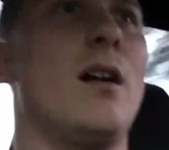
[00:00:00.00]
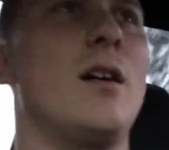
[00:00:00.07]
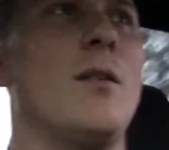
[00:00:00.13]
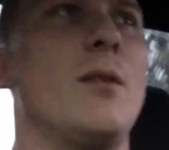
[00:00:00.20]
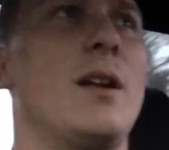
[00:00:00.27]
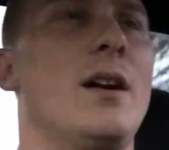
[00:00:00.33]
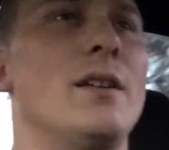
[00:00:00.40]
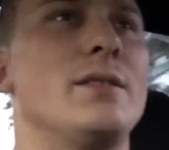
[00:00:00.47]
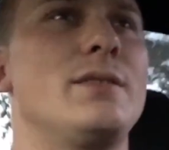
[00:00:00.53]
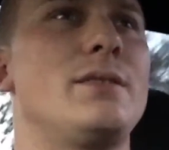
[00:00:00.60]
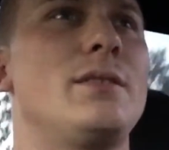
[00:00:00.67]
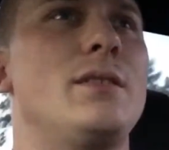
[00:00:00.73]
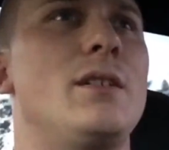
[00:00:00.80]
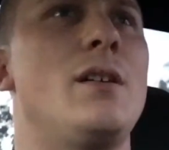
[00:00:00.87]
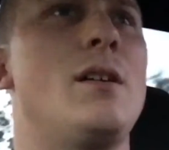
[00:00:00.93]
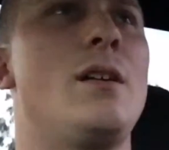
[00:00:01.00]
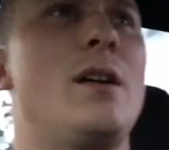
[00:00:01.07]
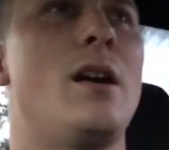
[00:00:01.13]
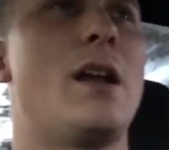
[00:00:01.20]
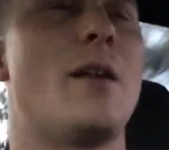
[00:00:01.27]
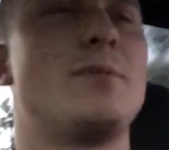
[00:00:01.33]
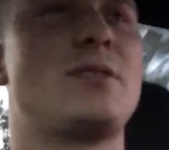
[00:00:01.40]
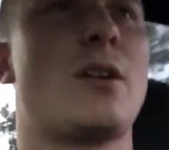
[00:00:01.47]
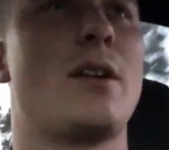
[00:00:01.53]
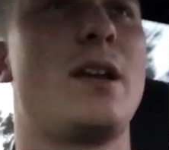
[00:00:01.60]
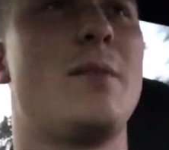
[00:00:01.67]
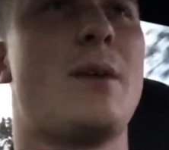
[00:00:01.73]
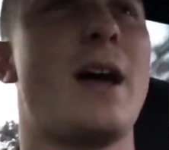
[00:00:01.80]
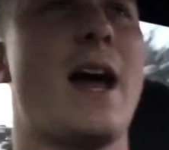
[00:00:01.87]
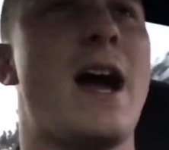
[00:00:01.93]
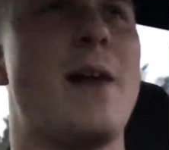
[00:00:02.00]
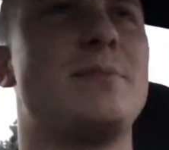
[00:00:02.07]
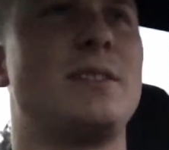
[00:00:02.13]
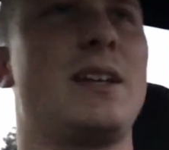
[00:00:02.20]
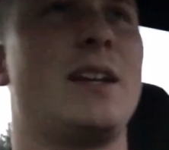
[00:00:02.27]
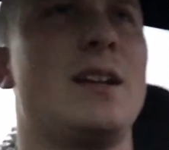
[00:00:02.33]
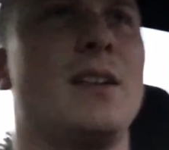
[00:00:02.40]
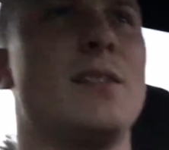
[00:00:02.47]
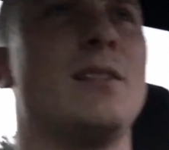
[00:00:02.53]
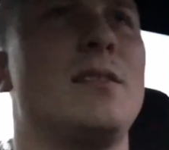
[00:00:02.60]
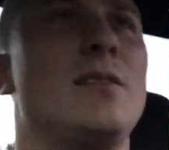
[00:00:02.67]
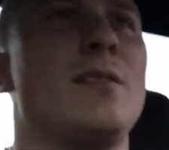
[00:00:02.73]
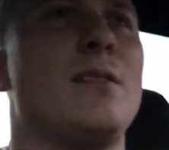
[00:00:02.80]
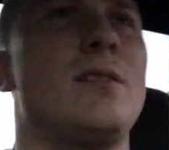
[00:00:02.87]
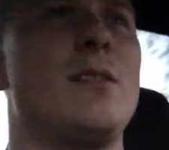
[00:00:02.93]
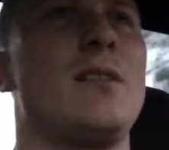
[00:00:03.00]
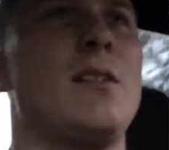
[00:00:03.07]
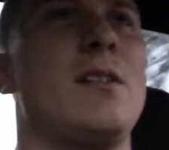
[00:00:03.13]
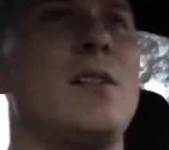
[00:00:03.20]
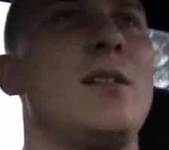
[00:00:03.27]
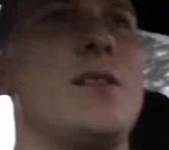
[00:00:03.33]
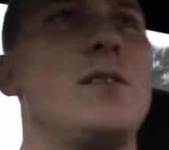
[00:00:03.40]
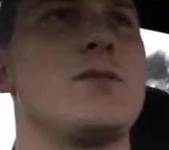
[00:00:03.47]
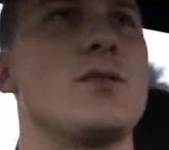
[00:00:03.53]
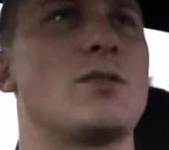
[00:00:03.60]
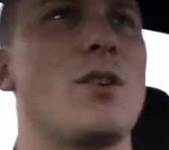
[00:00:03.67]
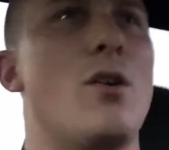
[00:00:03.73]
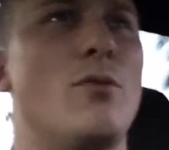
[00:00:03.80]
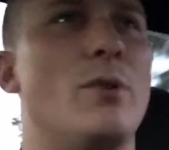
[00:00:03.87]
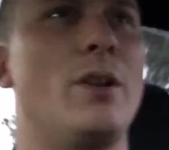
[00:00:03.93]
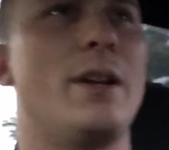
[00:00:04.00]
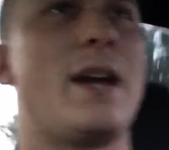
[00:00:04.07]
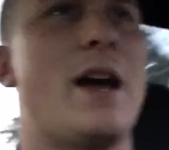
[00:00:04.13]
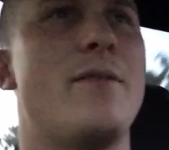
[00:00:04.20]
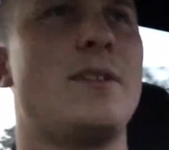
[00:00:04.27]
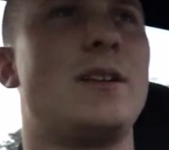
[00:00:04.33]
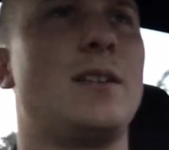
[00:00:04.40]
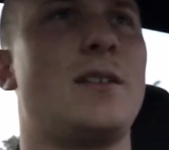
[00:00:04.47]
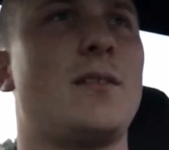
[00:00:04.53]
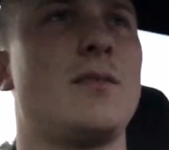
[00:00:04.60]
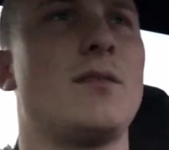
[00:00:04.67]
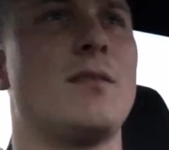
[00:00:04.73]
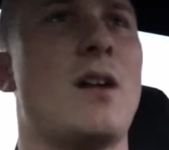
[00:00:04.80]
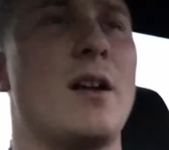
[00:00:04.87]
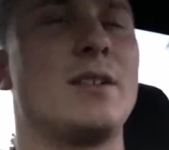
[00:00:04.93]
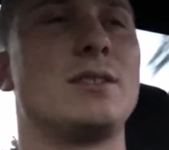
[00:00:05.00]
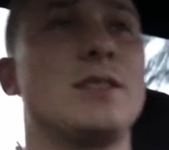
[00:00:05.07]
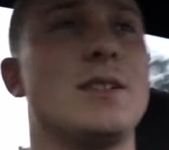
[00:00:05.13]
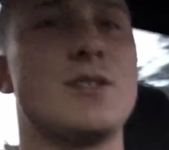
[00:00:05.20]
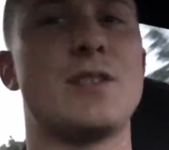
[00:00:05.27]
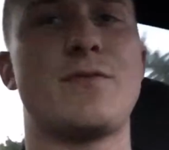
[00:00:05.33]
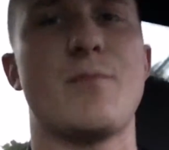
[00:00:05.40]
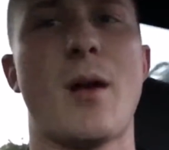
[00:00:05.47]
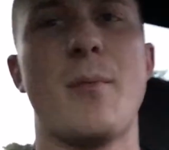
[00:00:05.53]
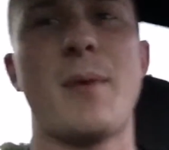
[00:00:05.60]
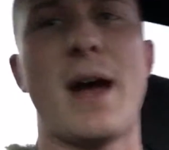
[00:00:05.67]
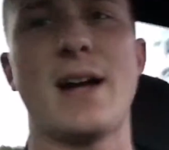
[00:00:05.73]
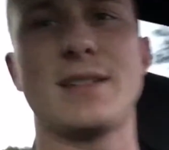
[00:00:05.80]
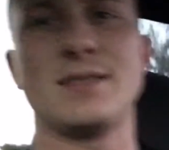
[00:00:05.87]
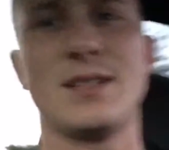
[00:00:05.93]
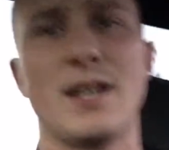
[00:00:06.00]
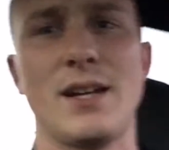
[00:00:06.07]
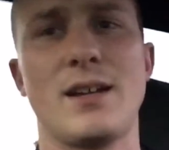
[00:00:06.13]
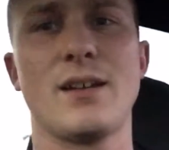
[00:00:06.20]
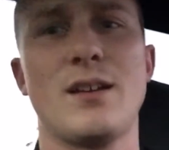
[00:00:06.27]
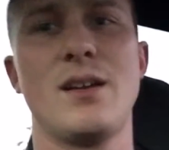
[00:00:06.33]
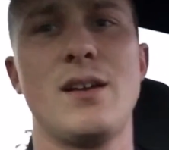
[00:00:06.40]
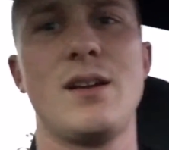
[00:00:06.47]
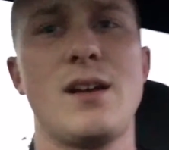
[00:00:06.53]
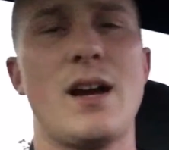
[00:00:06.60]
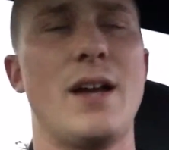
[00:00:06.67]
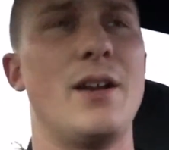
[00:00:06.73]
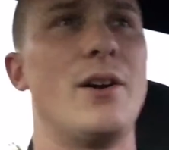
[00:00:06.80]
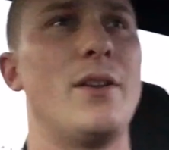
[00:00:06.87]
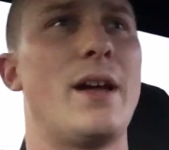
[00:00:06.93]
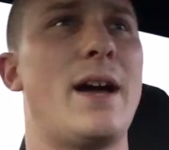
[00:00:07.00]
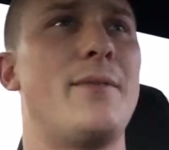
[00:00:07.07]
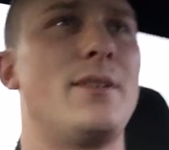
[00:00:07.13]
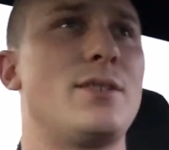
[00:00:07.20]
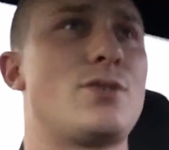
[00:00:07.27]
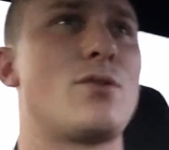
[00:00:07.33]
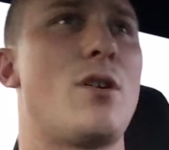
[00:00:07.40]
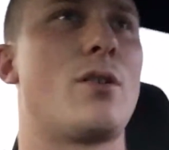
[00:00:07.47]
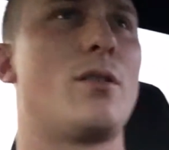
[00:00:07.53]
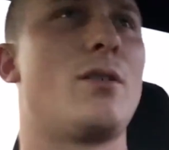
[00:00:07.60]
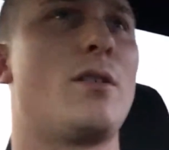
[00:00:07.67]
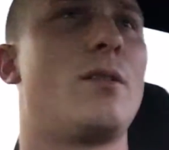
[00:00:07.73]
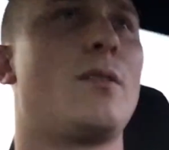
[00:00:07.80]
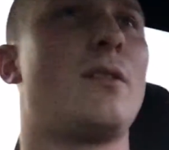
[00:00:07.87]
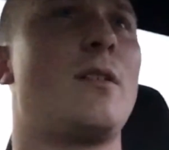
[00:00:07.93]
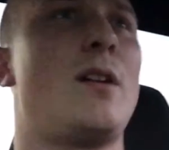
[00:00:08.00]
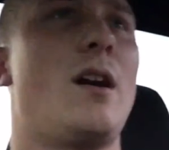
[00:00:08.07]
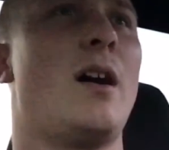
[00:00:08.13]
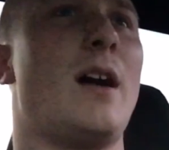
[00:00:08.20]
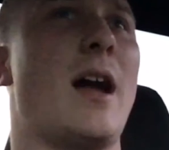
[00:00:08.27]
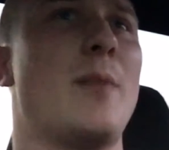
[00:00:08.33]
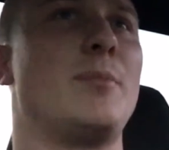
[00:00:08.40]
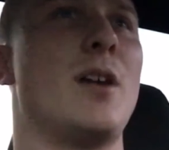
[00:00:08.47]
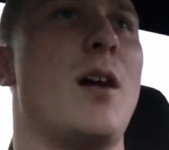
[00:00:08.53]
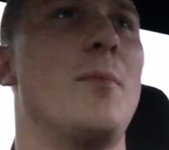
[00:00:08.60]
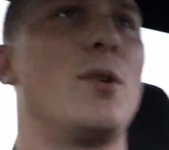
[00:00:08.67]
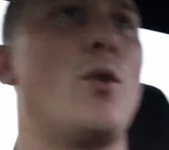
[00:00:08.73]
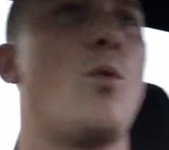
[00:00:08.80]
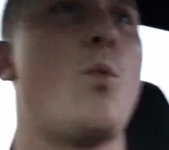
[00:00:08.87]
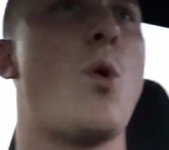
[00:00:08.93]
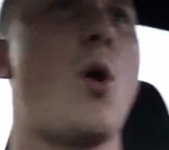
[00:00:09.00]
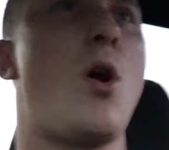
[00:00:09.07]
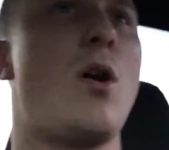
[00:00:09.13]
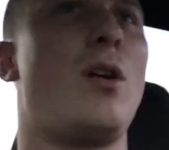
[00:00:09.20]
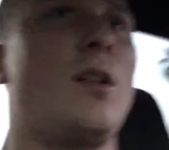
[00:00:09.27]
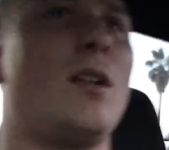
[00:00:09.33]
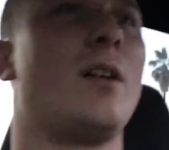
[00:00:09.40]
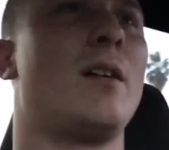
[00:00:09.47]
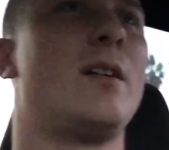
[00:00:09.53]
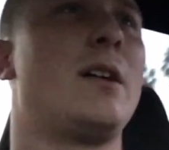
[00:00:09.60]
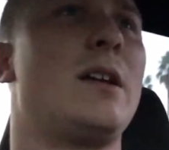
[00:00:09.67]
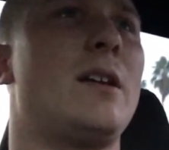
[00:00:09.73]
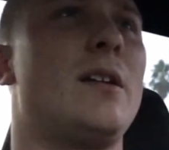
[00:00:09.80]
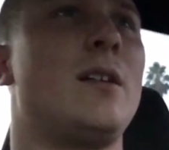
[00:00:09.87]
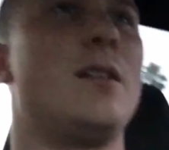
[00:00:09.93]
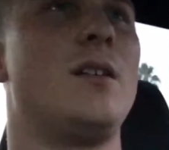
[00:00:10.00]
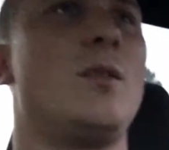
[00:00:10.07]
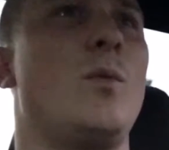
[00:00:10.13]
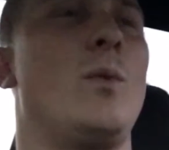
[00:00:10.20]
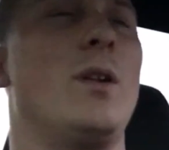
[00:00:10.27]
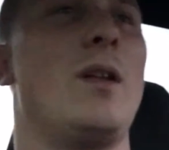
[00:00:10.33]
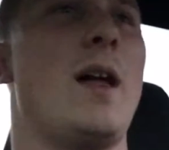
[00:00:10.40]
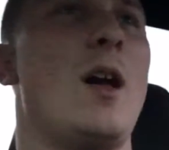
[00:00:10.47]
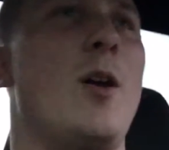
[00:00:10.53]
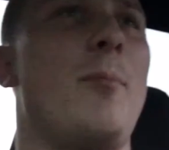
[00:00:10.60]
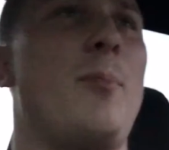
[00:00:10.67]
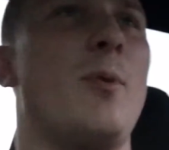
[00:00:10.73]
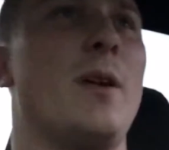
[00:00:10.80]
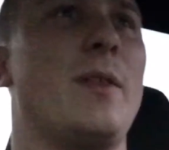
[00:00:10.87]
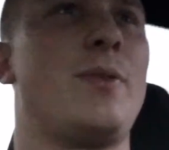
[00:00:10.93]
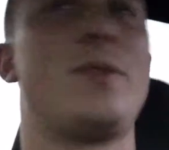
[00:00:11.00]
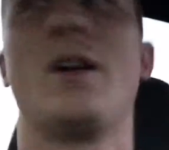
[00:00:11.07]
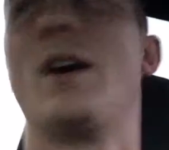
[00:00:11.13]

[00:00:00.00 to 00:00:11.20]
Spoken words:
What else? And I'm starting to hit my abs again. Just going really heavy, honestly, just for my back's sake. I know that having a stronger abdominal wall will help with